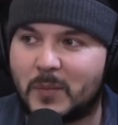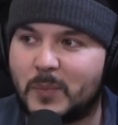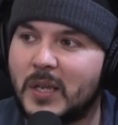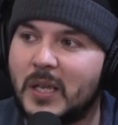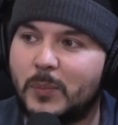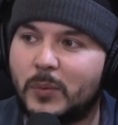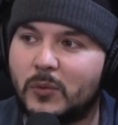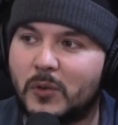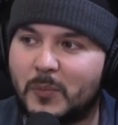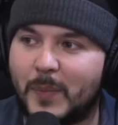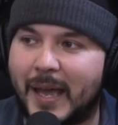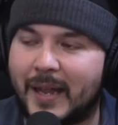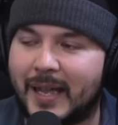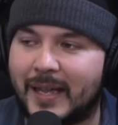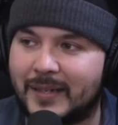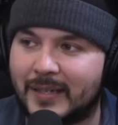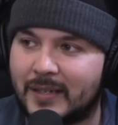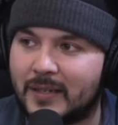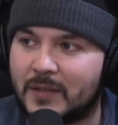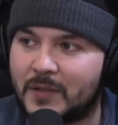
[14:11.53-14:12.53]
people with bad
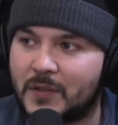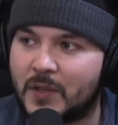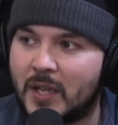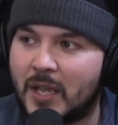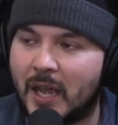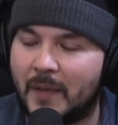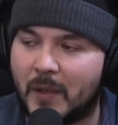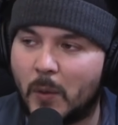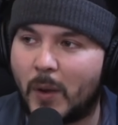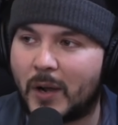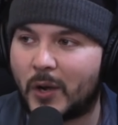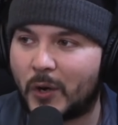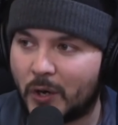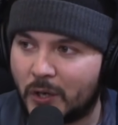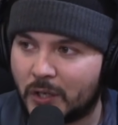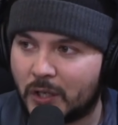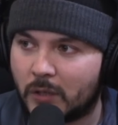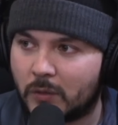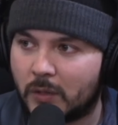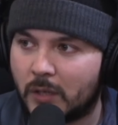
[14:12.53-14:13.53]
ideas and they want to hurt
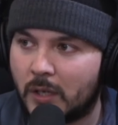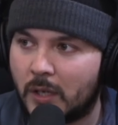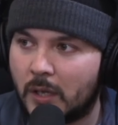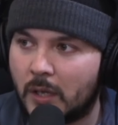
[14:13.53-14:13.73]
you.